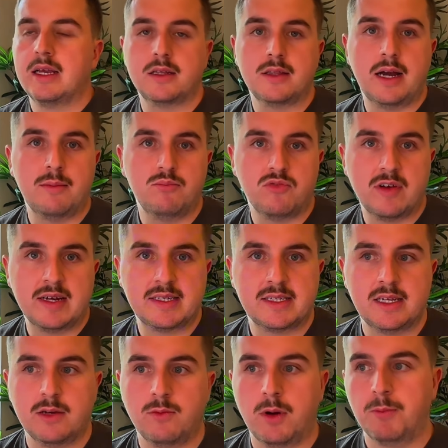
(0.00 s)
that
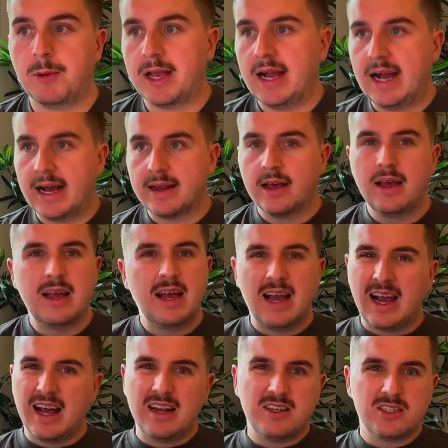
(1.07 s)
bracelet one we had,
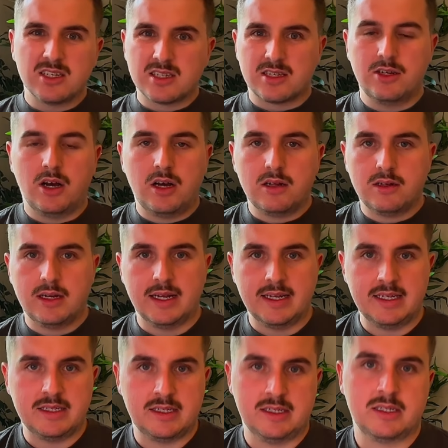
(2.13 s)
and just not an
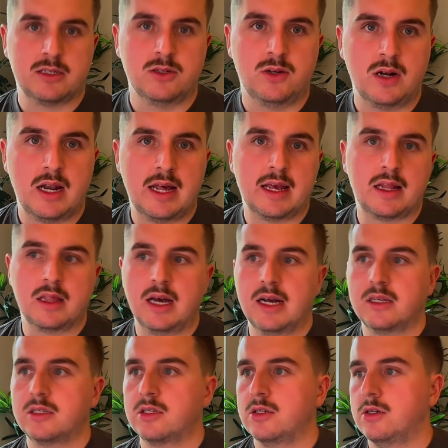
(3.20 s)
easy store like
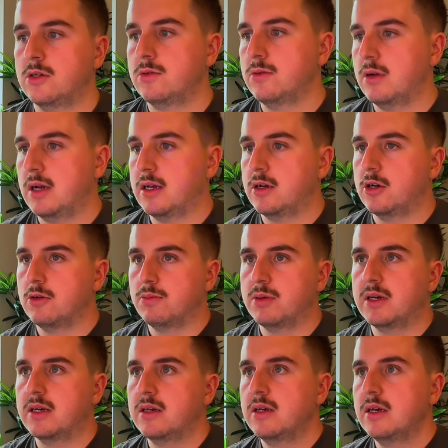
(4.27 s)
that too. I hope
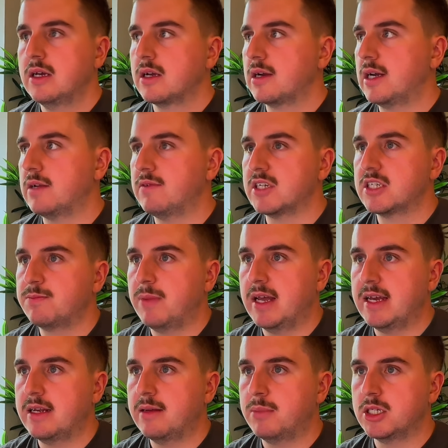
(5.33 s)
it kind of
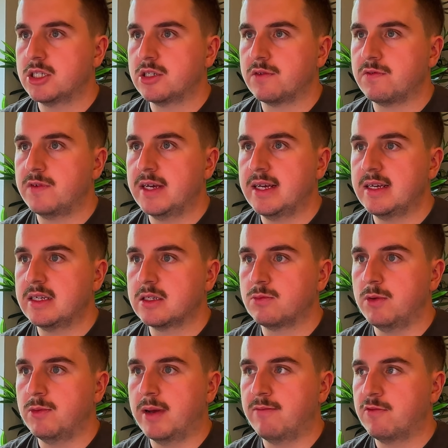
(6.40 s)
explained a bunch of things. We
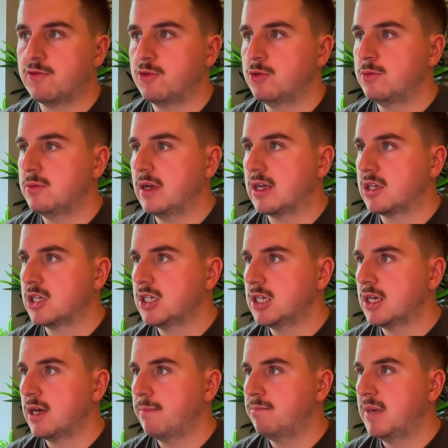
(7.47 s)
went through a good
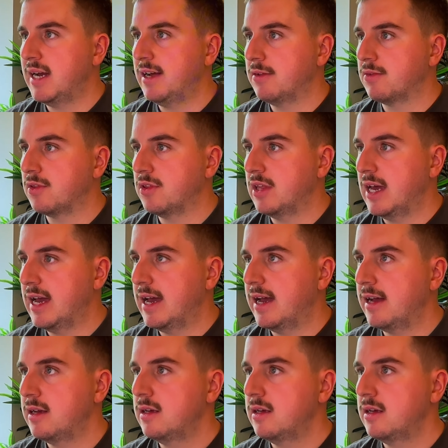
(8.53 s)
amount there.